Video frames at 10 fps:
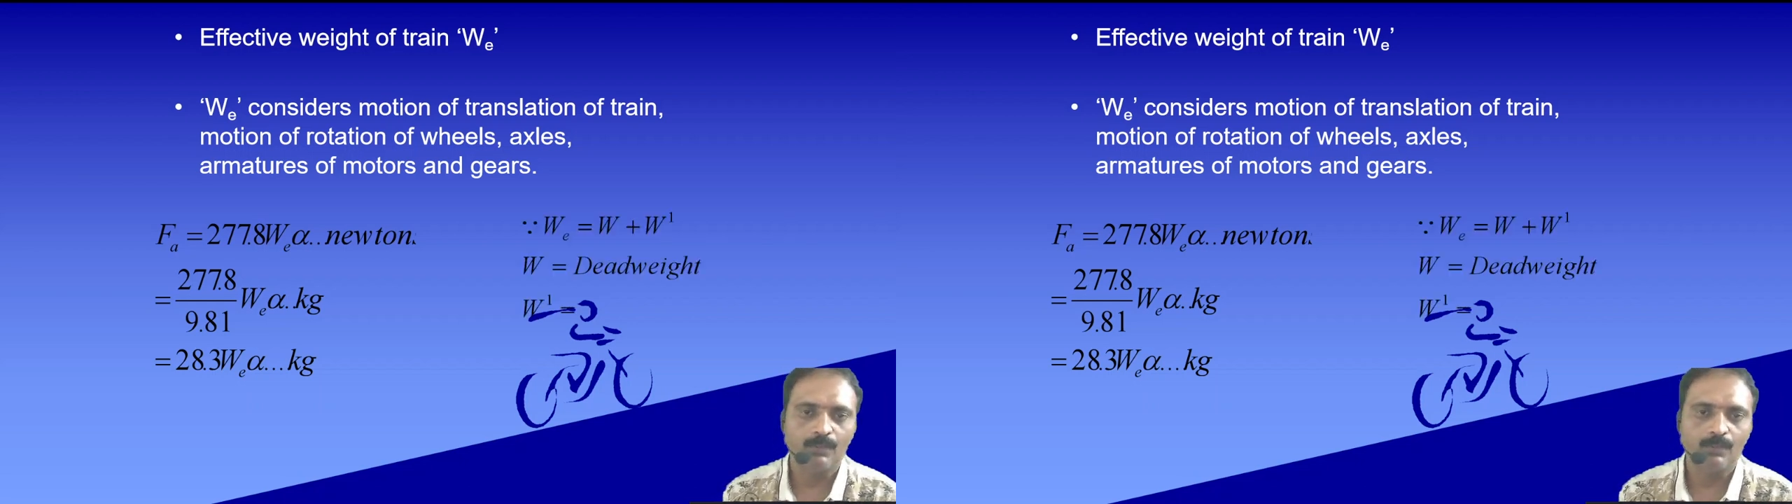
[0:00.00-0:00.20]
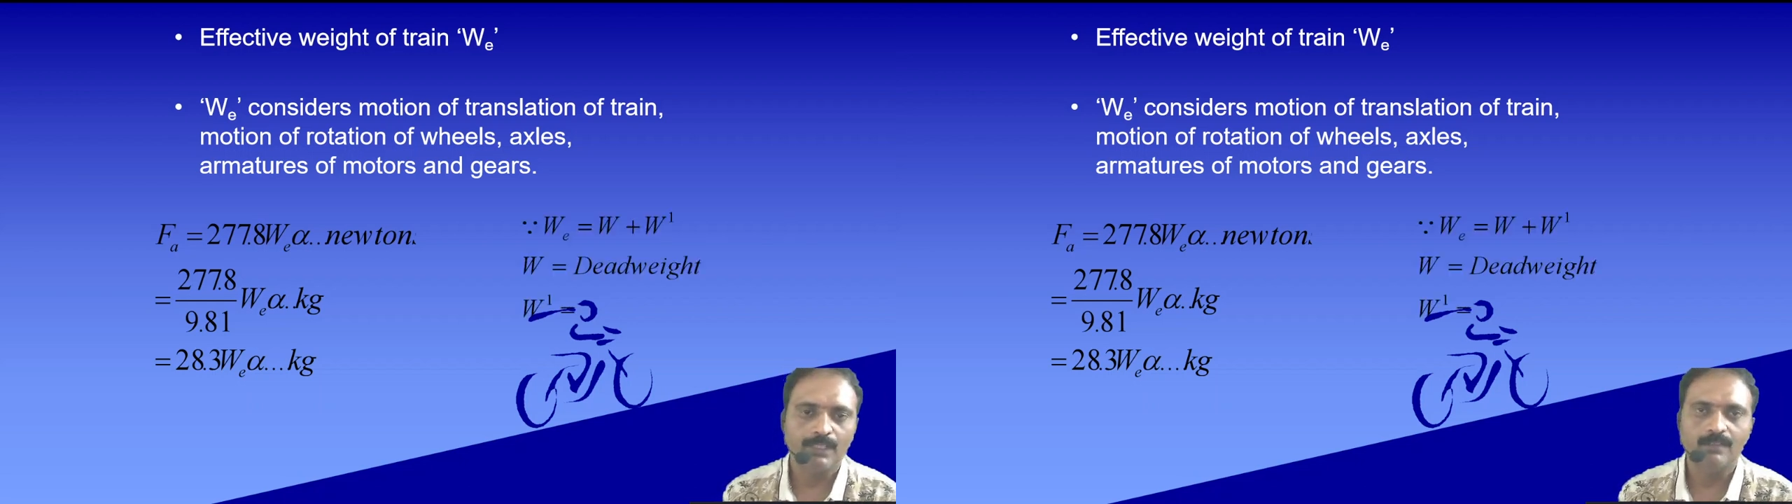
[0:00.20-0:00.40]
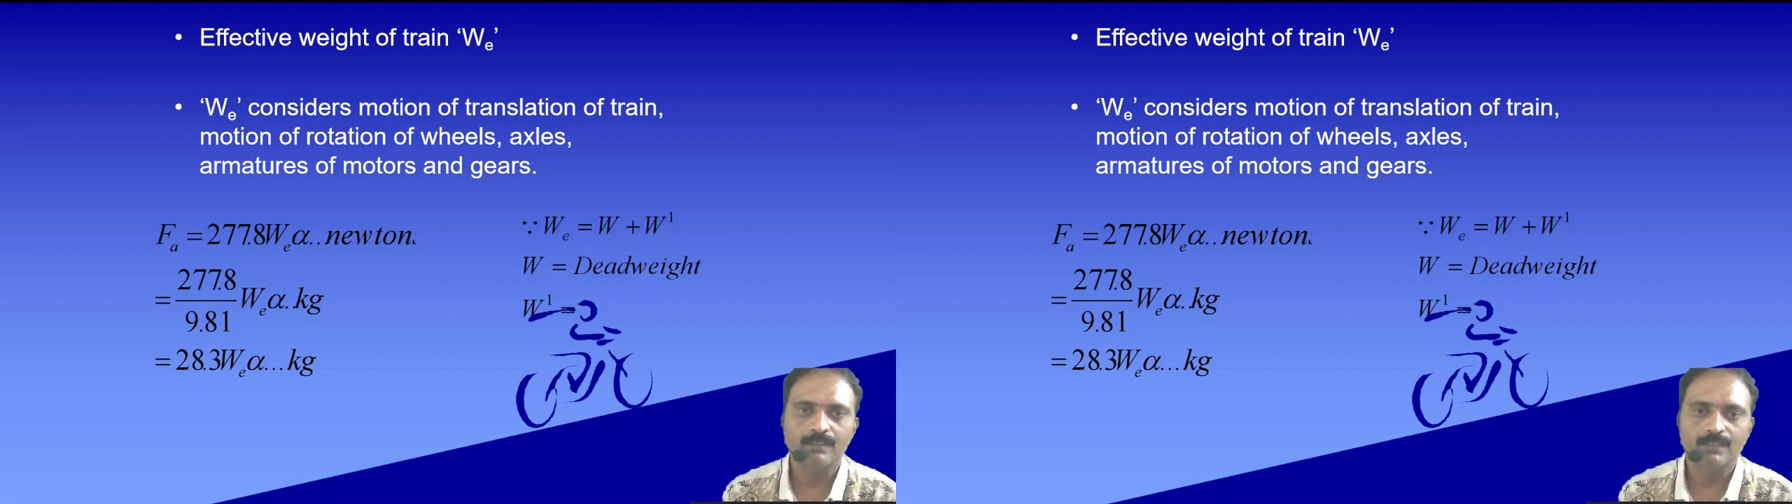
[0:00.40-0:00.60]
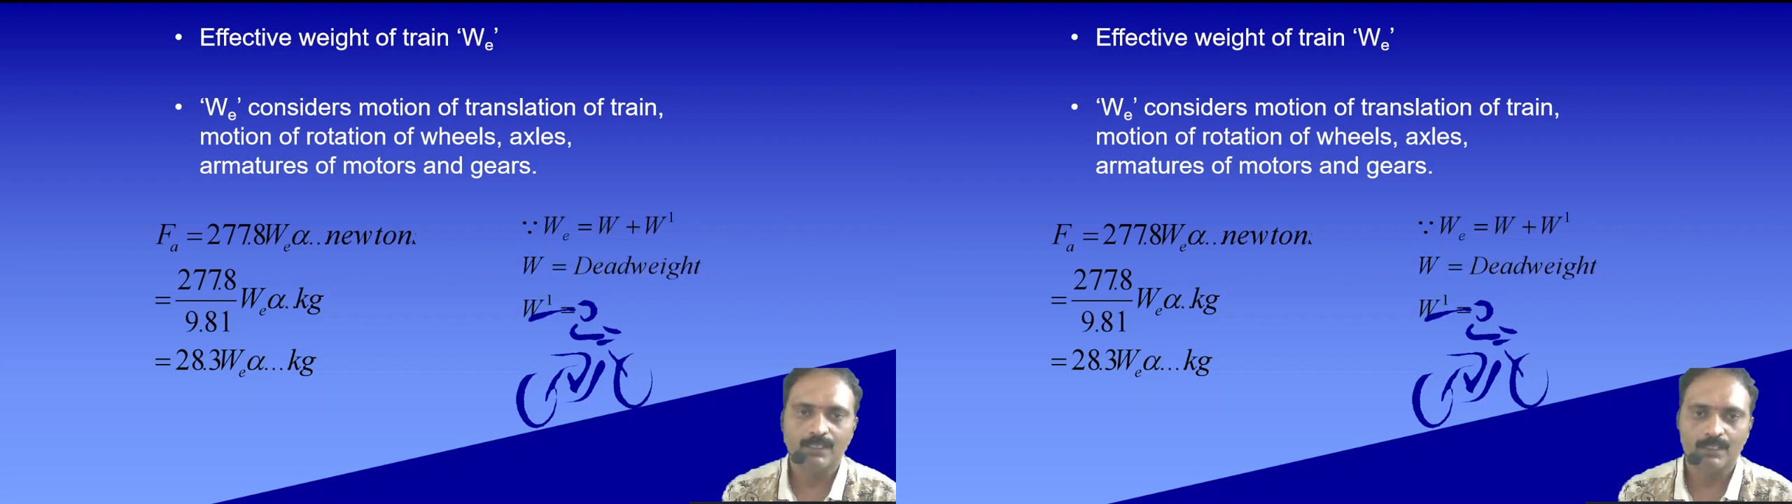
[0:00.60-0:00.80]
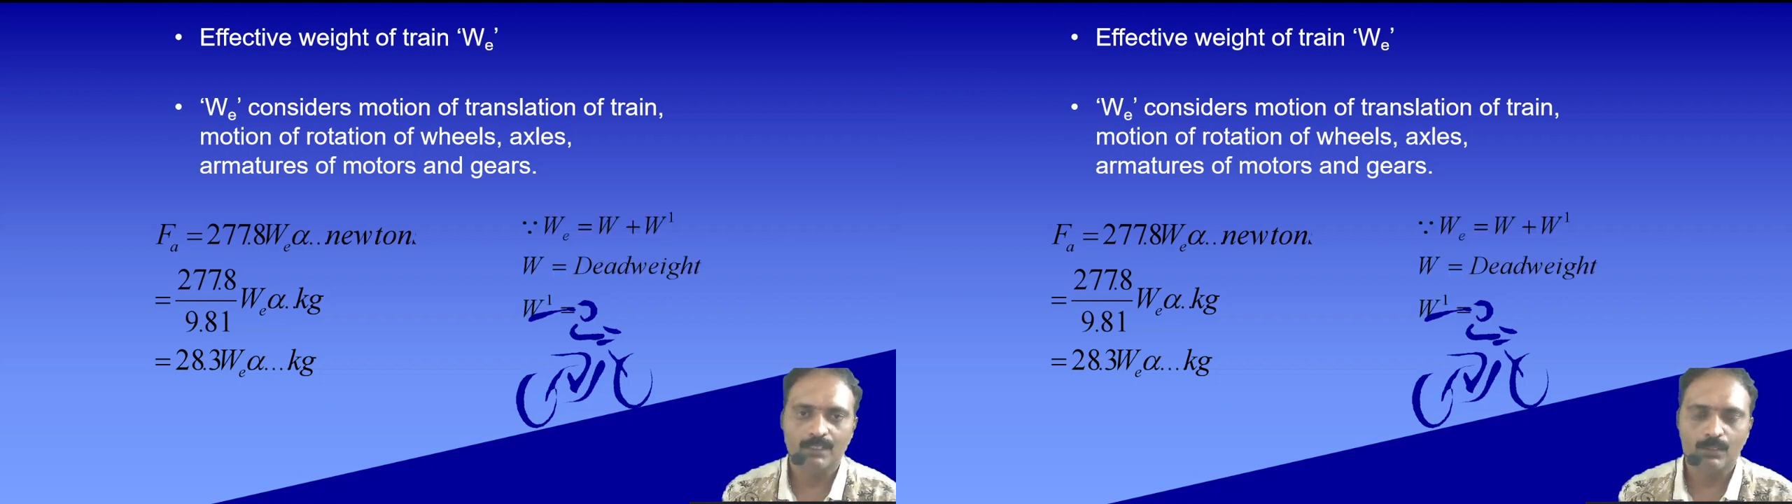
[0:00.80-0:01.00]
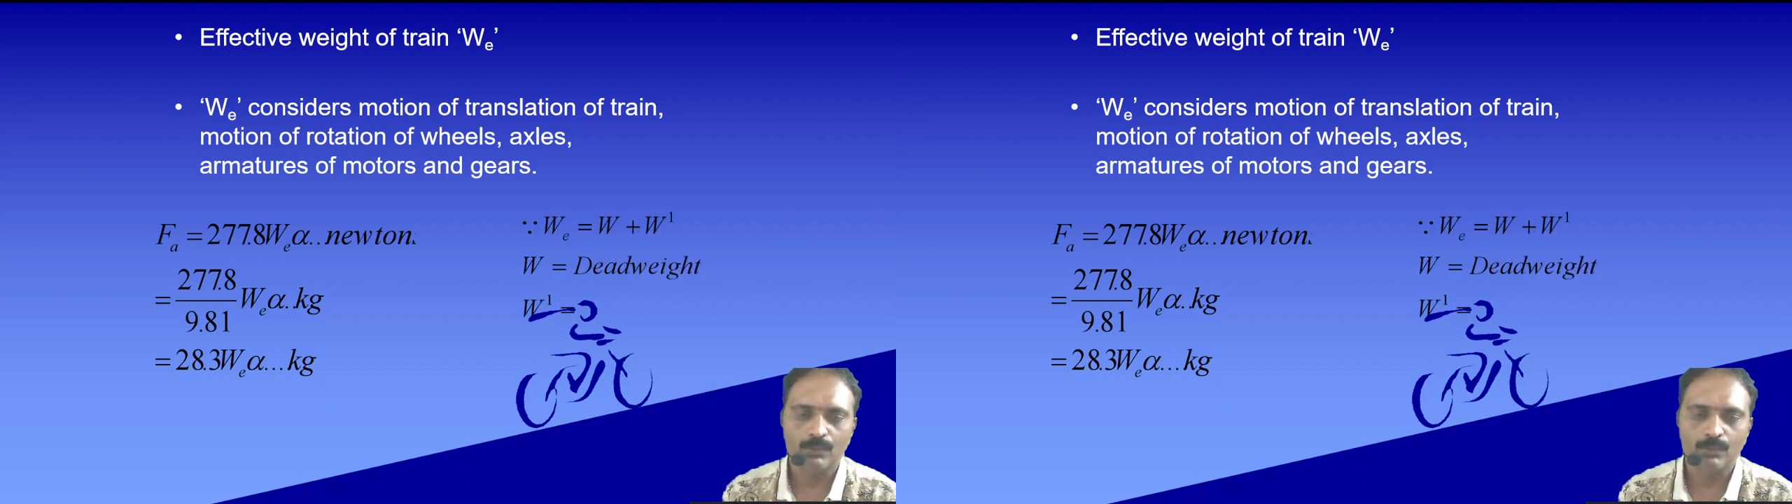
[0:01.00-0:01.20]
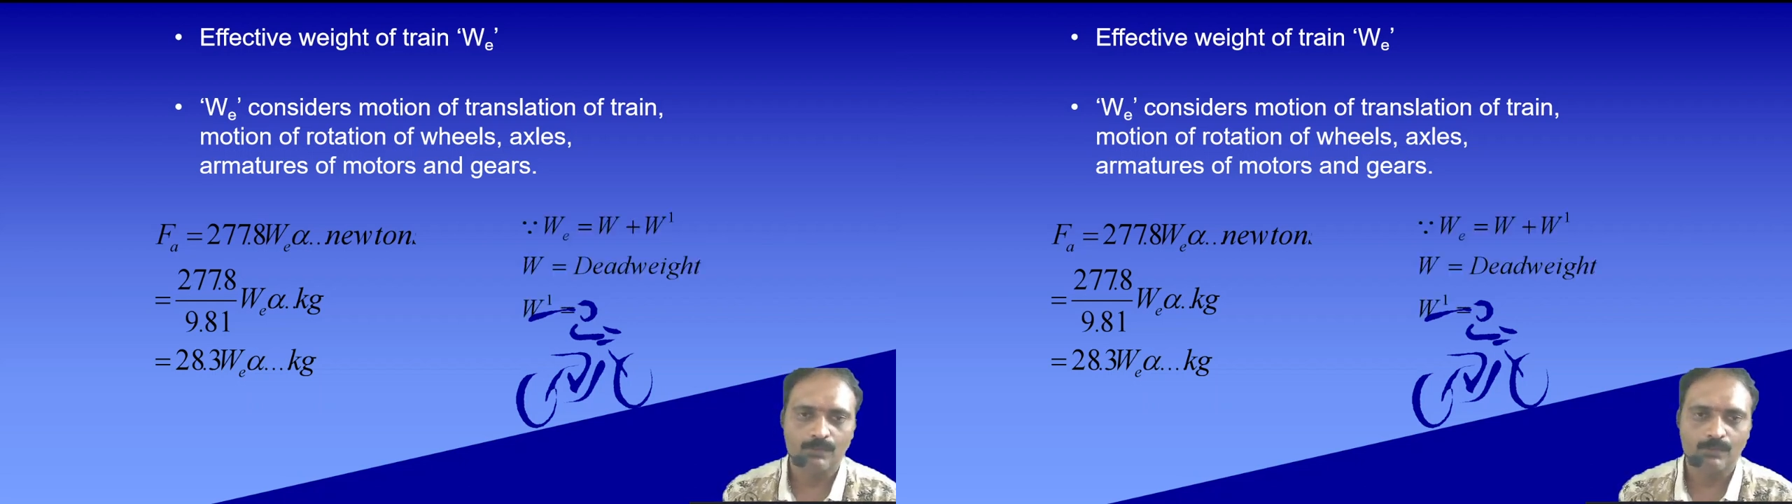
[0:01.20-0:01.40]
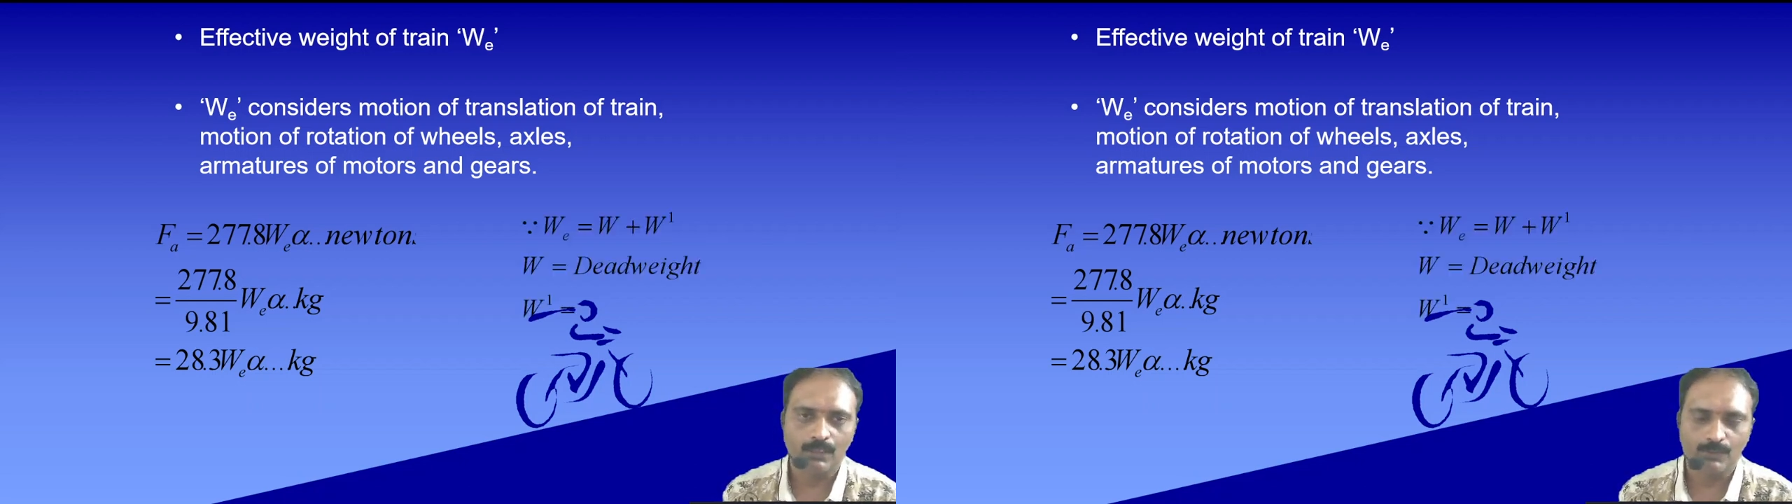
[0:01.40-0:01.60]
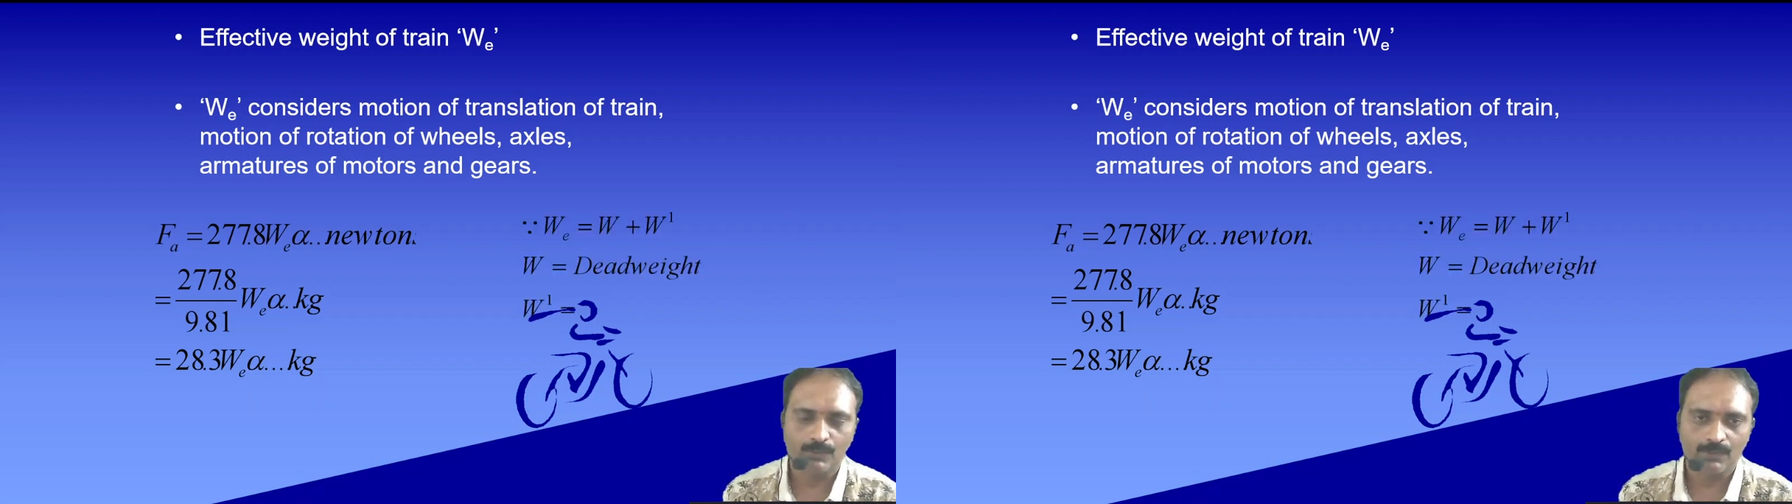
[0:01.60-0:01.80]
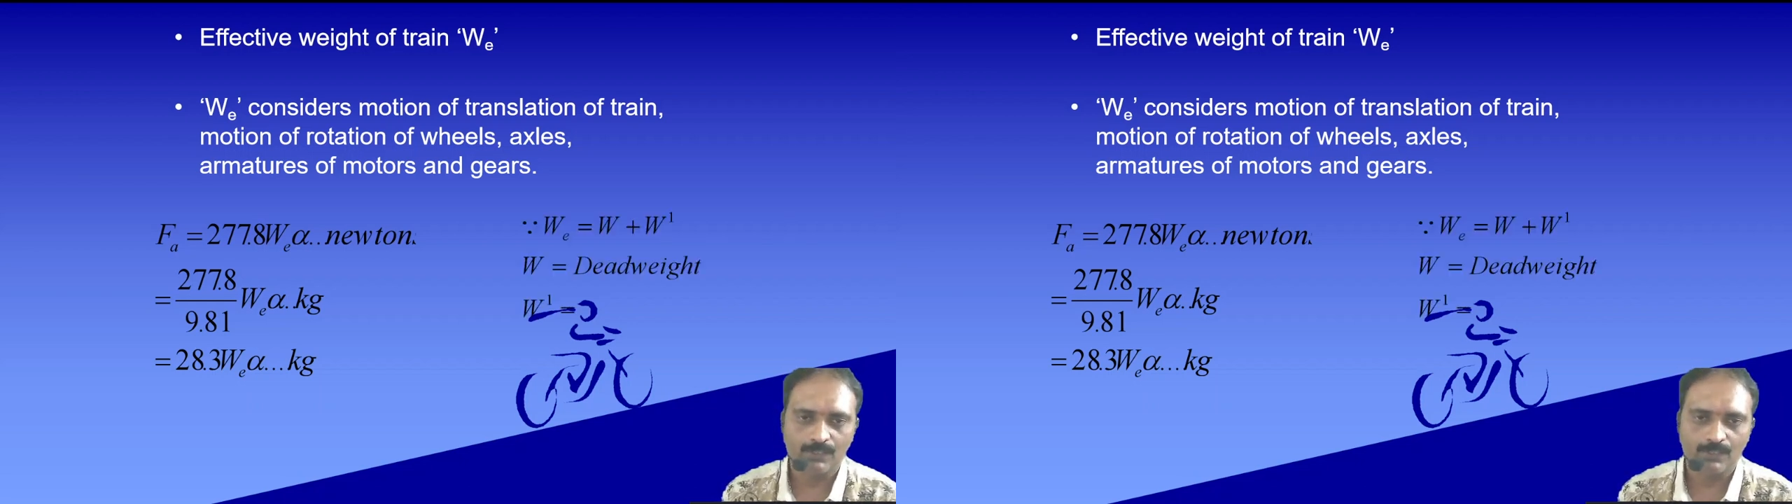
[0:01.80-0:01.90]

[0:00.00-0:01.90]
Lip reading: Just now we have seen